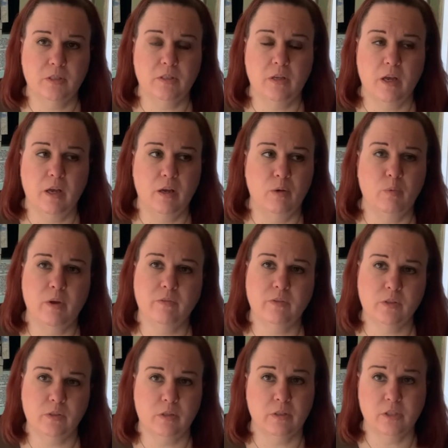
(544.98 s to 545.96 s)

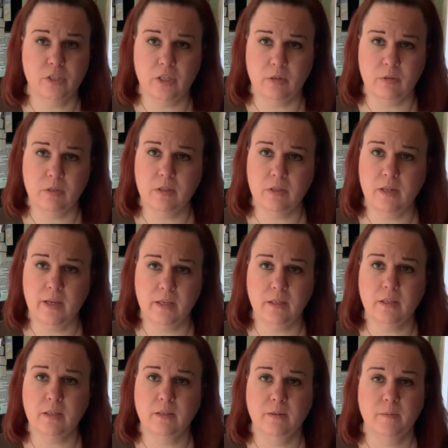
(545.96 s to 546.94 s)
huevos rancheros like
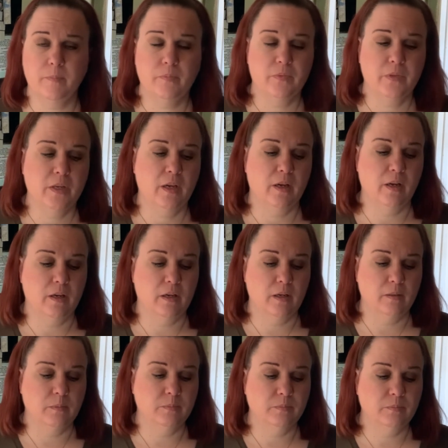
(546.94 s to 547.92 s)

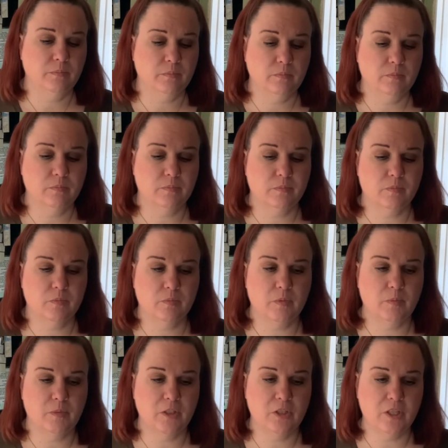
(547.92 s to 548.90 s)

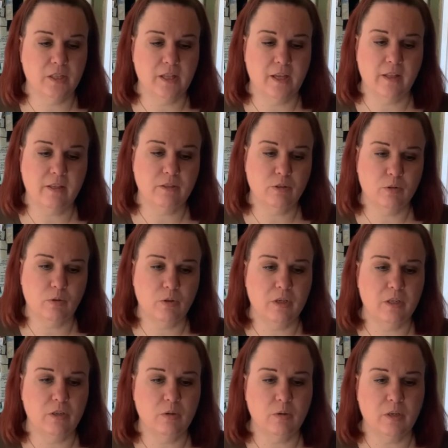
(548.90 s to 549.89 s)
enchilada, so that
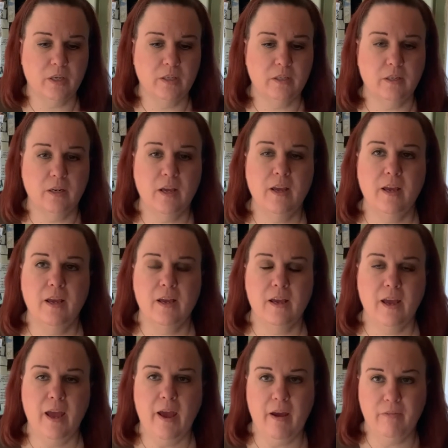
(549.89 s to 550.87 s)
you can
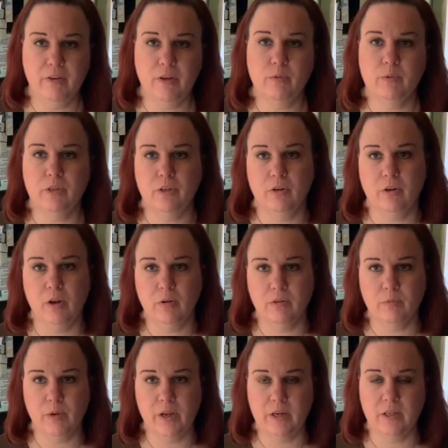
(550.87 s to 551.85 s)
have it when you're
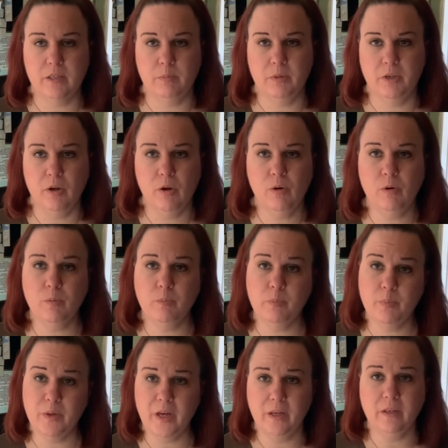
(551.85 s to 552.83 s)
ready to be home,
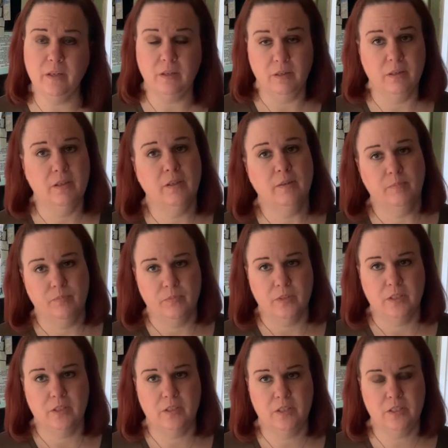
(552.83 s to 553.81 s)
but
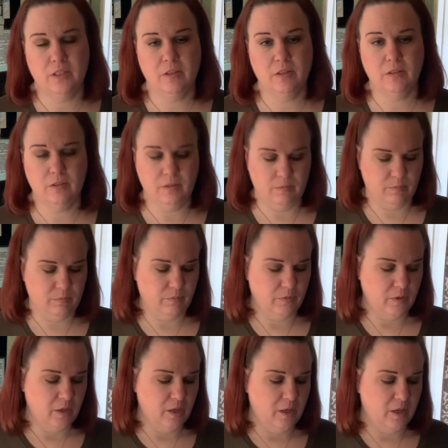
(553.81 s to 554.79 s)
still
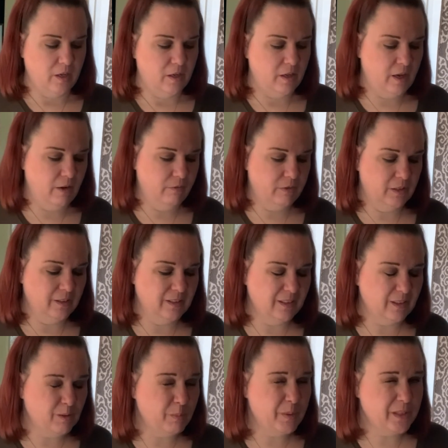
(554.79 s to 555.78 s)
have a
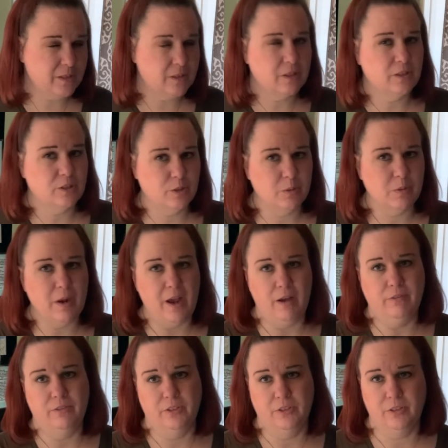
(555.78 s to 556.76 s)
little bit to do
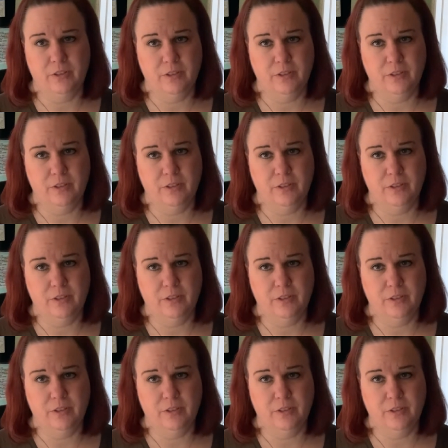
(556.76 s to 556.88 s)
after.